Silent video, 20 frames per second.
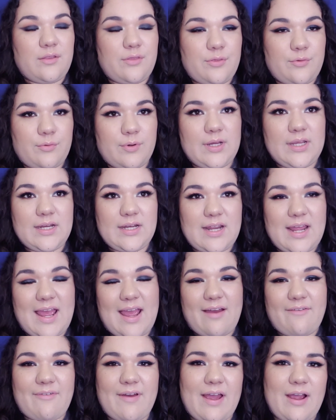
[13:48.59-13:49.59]

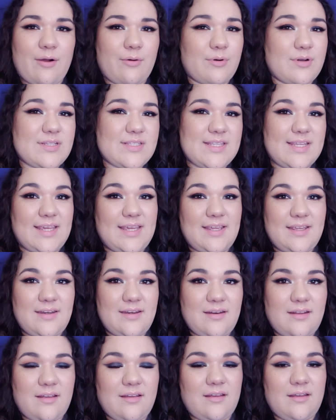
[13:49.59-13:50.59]
3.5 hours
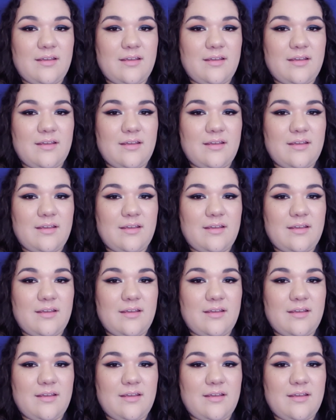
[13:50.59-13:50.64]
in.